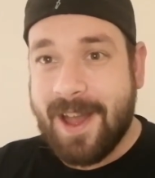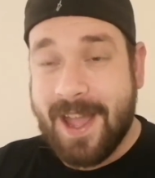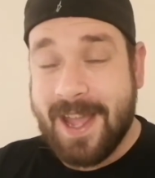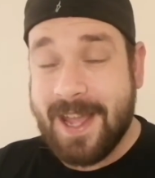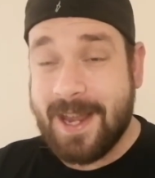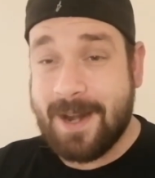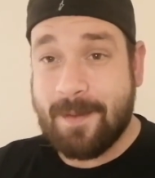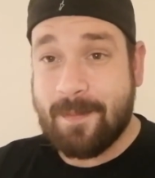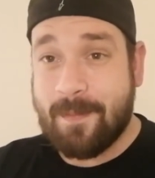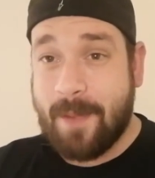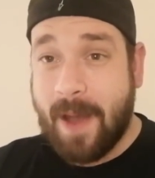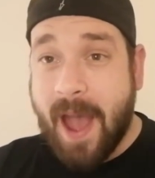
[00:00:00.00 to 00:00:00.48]

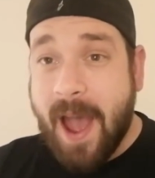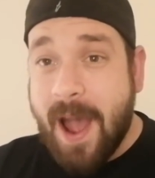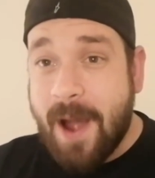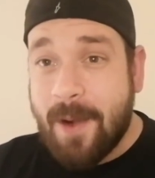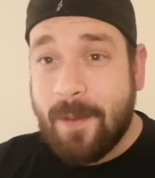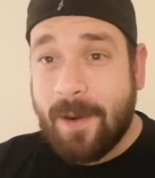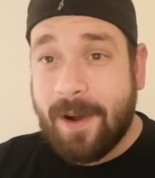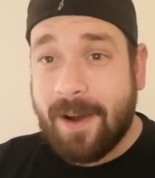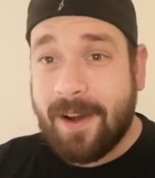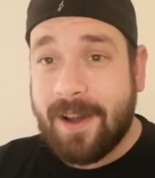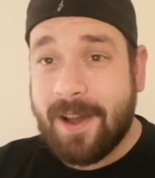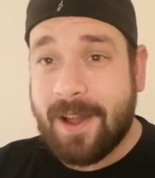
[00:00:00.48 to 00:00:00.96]
in
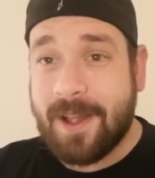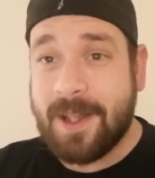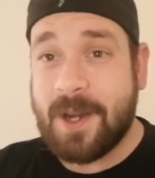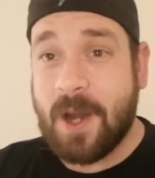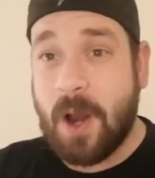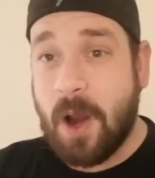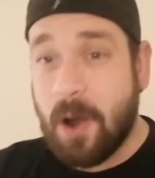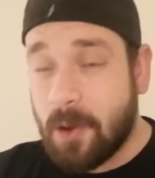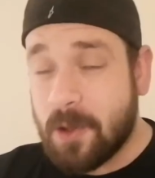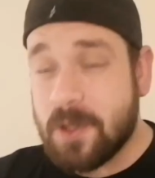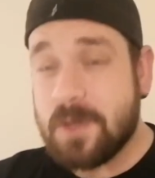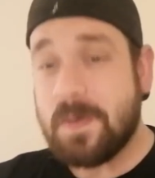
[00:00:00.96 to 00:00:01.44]
power you
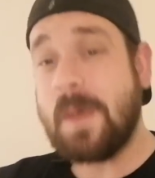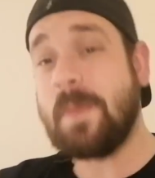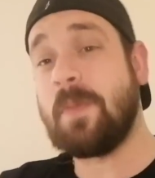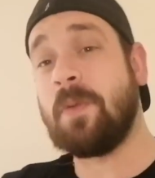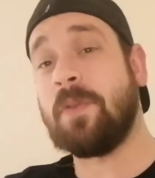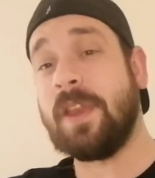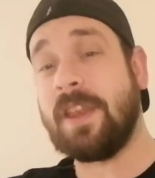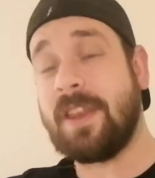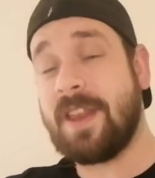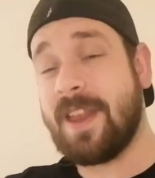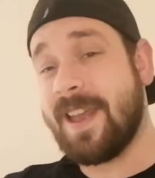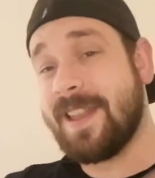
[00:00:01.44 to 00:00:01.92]
know lots of
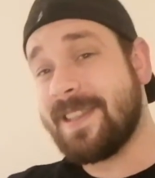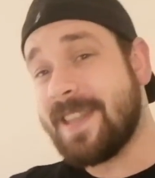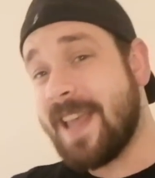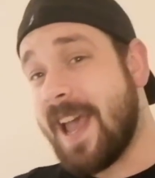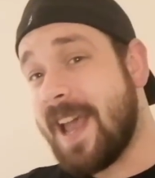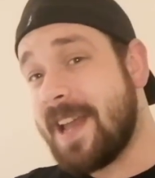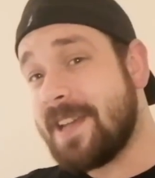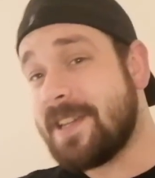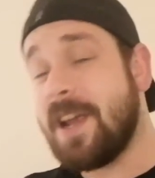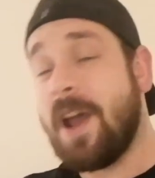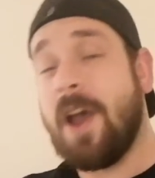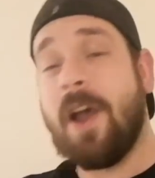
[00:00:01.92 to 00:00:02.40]
people think they're
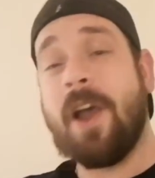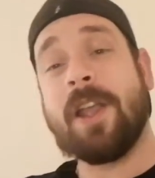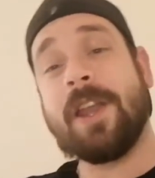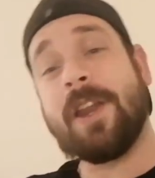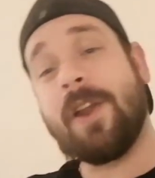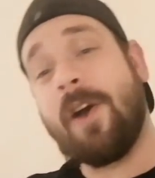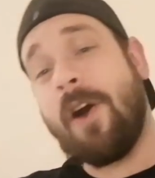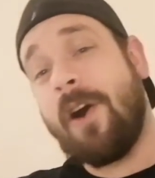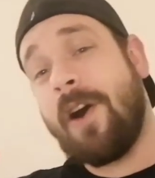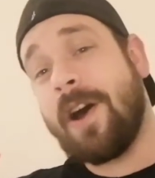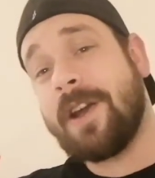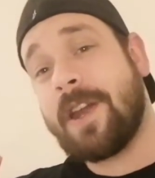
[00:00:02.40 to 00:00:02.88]
dead
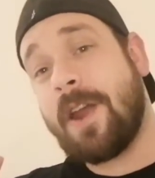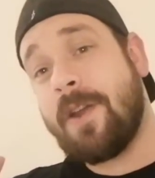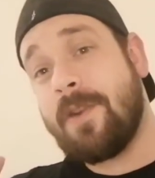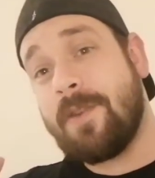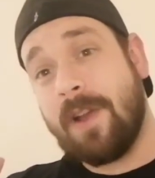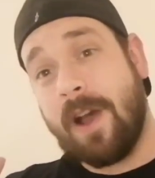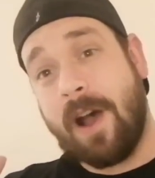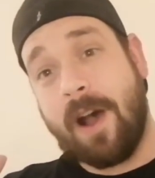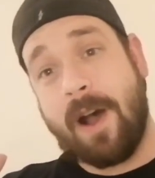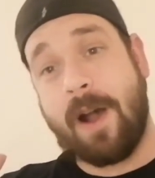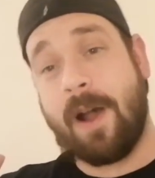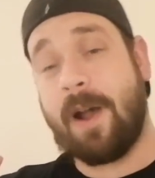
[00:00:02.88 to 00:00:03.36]
you know i don't